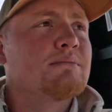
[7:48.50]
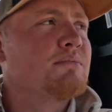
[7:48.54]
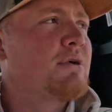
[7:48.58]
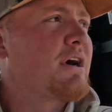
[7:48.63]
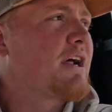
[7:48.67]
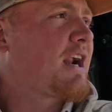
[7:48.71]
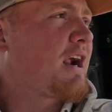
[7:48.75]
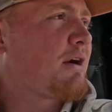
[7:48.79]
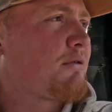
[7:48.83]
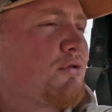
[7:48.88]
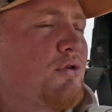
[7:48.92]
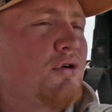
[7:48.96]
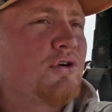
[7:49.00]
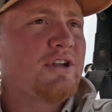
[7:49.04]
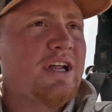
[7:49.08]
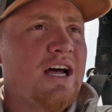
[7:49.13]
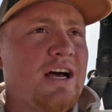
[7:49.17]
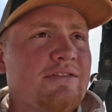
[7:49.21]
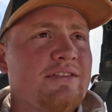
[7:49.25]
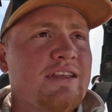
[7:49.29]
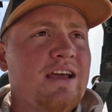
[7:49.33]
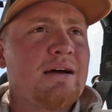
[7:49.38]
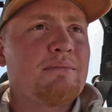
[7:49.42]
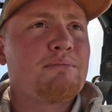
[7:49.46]
But I rolled
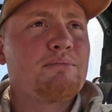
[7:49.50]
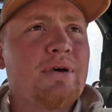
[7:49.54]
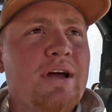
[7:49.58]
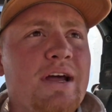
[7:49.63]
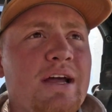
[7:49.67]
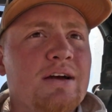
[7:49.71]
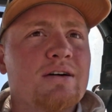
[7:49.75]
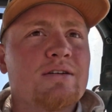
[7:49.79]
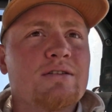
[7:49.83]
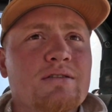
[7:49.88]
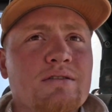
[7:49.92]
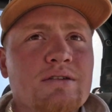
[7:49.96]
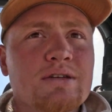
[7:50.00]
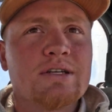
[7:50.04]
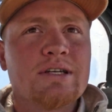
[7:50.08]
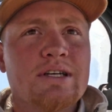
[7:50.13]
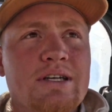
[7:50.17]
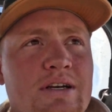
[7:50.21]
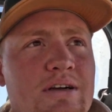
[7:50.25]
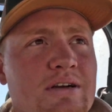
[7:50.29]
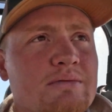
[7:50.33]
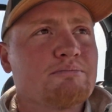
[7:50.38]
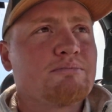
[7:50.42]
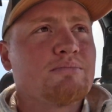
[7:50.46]
out that bale
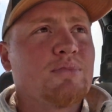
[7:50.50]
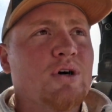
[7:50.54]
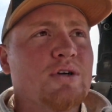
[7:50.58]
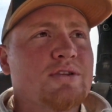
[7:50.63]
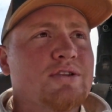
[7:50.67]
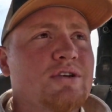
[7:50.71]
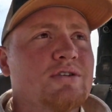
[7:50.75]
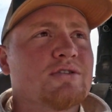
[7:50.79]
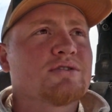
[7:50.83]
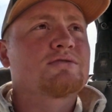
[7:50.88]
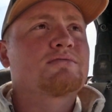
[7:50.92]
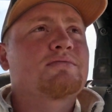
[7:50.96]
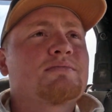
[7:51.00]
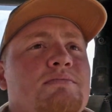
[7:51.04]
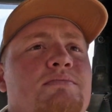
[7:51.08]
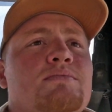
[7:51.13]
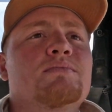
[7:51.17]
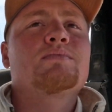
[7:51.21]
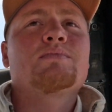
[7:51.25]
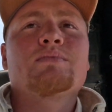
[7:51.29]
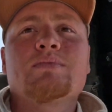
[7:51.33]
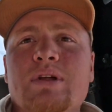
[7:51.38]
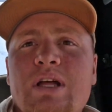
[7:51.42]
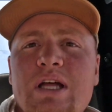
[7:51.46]
here, and both those
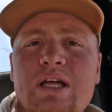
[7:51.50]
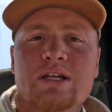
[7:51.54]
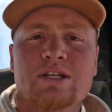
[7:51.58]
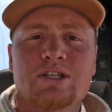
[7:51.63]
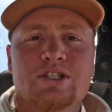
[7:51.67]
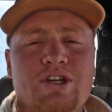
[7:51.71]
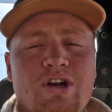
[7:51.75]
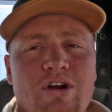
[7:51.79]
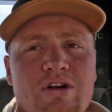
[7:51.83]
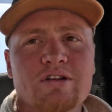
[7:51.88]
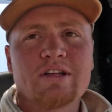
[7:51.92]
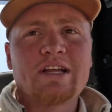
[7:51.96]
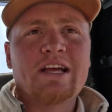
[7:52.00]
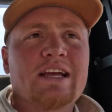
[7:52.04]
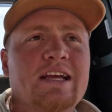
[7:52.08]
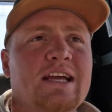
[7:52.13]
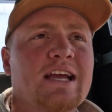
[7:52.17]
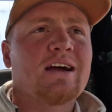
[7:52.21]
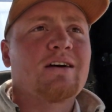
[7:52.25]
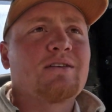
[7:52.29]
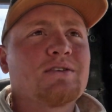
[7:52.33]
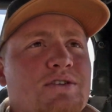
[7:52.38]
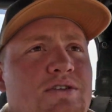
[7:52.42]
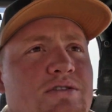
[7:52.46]
Charolais
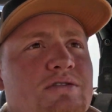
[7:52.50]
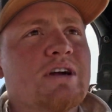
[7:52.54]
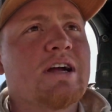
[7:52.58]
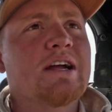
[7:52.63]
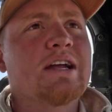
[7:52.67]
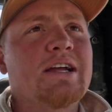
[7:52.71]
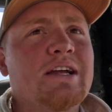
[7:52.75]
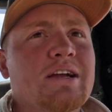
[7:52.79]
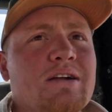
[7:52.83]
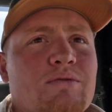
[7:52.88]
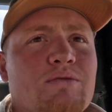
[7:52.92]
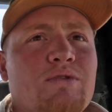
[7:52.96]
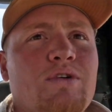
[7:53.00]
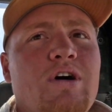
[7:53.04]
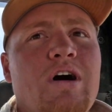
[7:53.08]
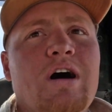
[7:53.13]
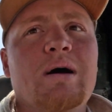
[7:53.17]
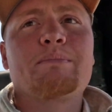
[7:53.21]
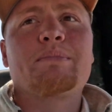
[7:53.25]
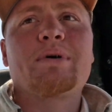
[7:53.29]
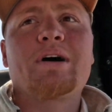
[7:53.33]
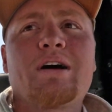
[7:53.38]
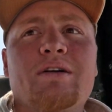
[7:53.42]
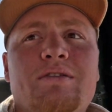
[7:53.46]
cows are right here. We'll
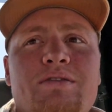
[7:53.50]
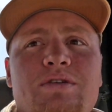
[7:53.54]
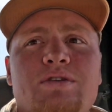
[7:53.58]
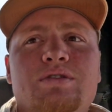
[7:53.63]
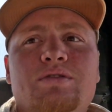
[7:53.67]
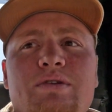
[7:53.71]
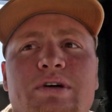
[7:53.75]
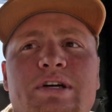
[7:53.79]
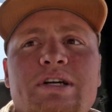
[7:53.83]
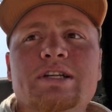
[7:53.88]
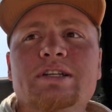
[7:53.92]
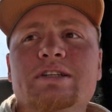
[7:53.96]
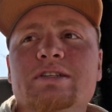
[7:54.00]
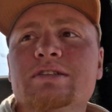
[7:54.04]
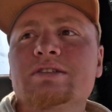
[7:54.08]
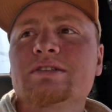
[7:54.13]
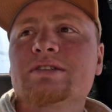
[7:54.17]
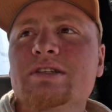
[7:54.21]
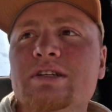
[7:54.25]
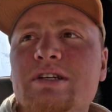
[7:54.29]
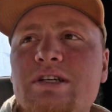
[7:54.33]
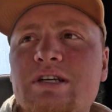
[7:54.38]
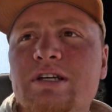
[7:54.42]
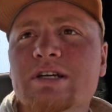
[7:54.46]
hop out real quick and
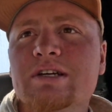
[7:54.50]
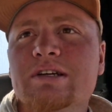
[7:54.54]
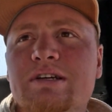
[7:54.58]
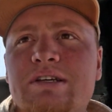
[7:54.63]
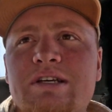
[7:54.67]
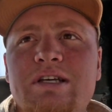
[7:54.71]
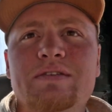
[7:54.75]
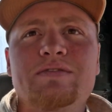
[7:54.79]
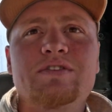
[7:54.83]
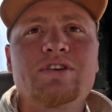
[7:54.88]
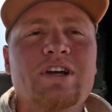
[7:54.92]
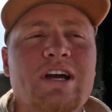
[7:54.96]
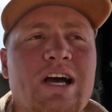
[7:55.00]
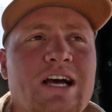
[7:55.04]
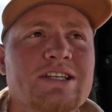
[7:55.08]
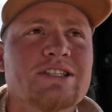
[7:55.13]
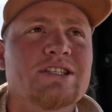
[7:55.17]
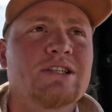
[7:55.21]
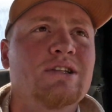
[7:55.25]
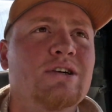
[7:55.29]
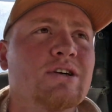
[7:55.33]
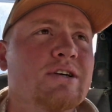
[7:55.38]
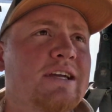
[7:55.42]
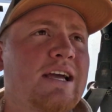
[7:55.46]
give you
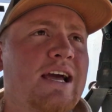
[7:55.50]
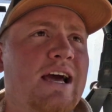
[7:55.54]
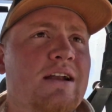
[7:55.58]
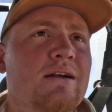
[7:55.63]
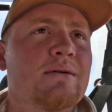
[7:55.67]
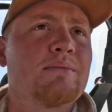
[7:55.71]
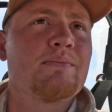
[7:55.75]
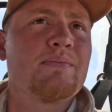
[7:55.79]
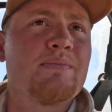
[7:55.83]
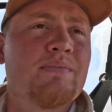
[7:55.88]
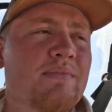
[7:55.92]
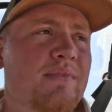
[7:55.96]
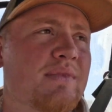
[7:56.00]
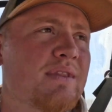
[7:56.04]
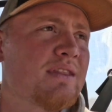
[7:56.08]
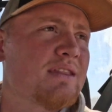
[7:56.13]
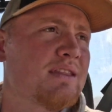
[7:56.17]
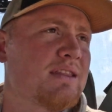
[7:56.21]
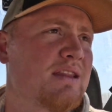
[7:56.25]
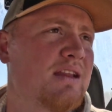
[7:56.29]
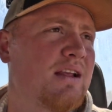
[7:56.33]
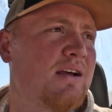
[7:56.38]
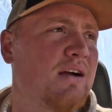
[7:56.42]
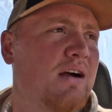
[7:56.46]
guys a look at them
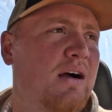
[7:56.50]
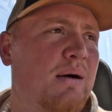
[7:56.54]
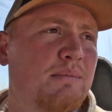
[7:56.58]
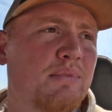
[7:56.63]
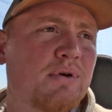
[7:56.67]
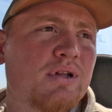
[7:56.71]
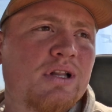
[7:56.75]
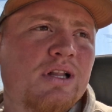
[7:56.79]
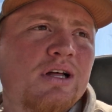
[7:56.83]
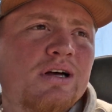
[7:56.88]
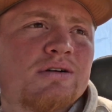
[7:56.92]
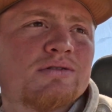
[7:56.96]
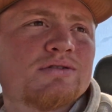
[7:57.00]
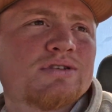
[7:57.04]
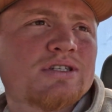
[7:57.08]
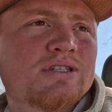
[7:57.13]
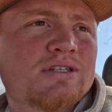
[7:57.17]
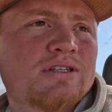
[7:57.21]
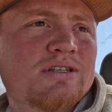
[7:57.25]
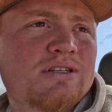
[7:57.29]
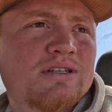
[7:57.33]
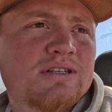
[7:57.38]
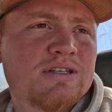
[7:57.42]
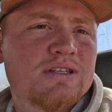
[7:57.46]
up
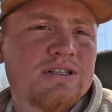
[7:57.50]
close.